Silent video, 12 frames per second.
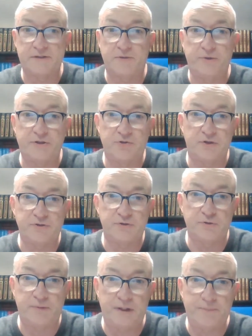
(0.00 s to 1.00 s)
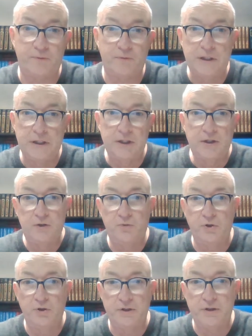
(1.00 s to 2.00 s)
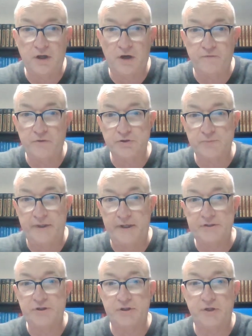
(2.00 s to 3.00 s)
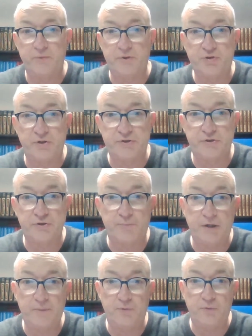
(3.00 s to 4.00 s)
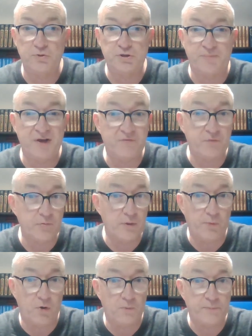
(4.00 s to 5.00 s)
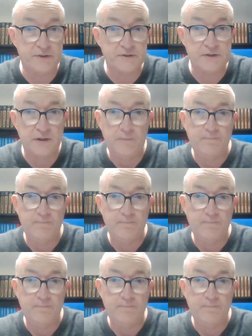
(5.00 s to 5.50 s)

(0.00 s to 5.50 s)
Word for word: Can we trust those people who are in the governor's mansion? Can we trust those people who speak from the pulpits?